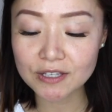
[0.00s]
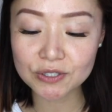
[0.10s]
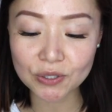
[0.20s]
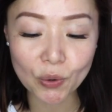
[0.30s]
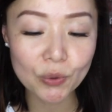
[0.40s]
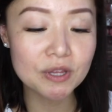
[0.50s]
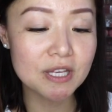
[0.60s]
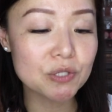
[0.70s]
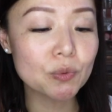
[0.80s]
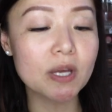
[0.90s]
So
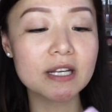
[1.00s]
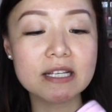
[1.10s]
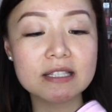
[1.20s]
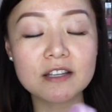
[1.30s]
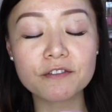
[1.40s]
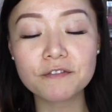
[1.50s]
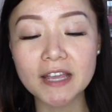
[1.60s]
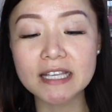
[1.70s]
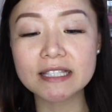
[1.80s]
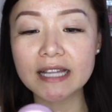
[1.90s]
this one is the
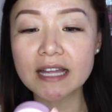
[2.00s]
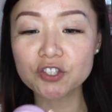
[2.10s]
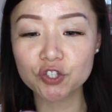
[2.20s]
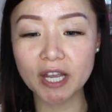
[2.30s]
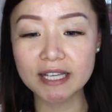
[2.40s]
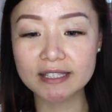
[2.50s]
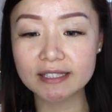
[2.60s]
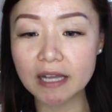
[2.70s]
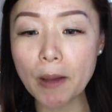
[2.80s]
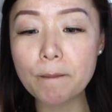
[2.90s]
face and chest
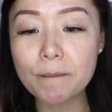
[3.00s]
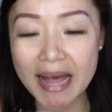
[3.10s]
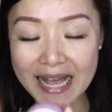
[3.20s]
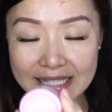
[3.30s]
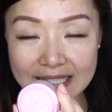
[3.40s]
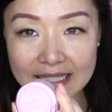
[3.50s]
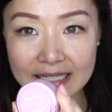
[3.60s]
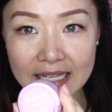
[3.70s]
mask.